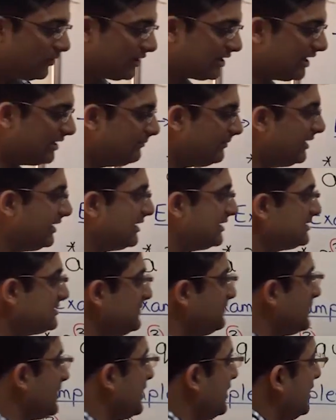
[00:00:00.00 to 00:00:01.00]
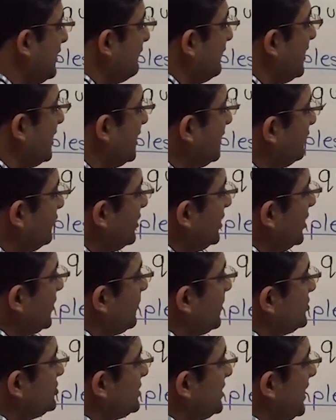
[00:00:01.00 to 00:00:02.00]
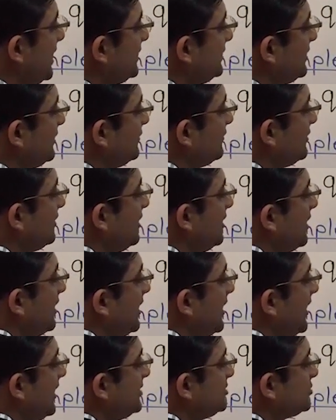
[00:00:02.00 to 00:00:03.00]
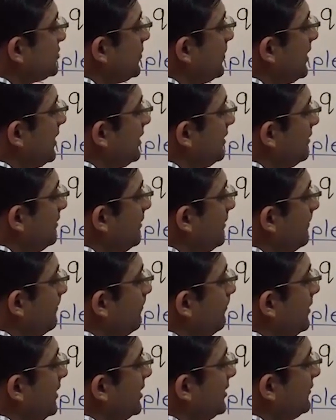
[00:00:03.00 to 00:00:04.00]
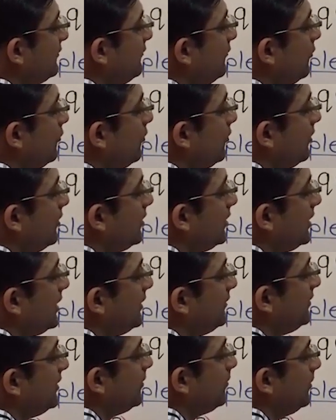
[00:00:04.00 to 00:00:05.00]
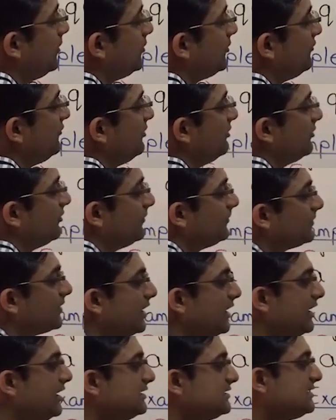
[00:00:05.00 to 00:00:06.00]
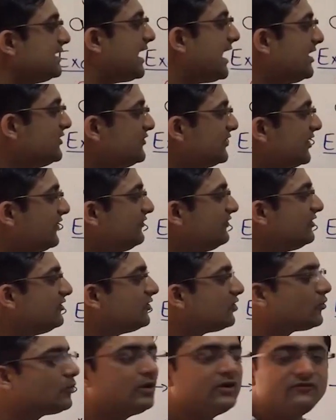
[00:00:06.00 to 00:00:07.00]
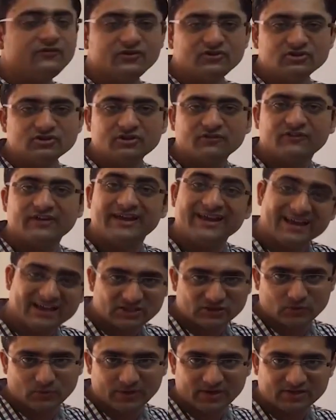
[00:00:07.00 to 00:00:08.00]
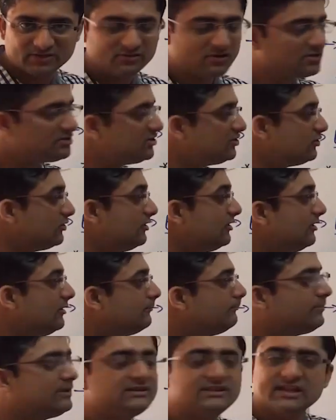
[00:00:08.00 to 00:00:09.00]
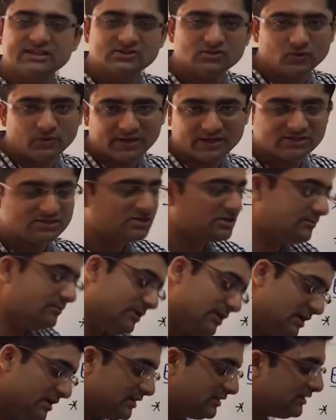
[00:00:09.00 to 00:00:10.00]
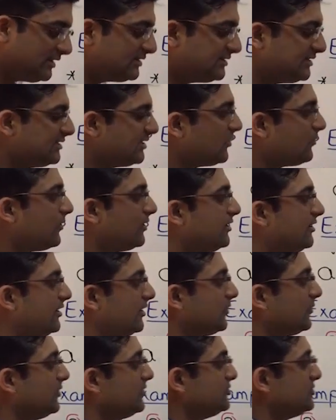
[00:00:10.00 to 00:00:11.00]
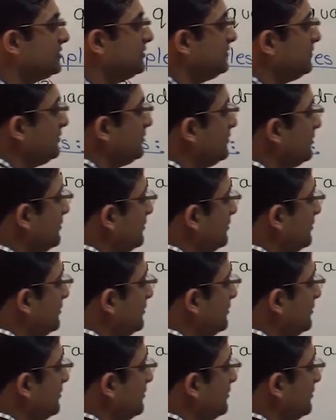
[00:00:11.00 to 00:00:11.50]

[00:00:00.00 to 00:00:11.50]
What I mean is, if I give you an equation like this, x square plus 4 is equal to 0. See, as you can see, the coefficient of x square is not 0, but there is no x term. This is a quadratic equation,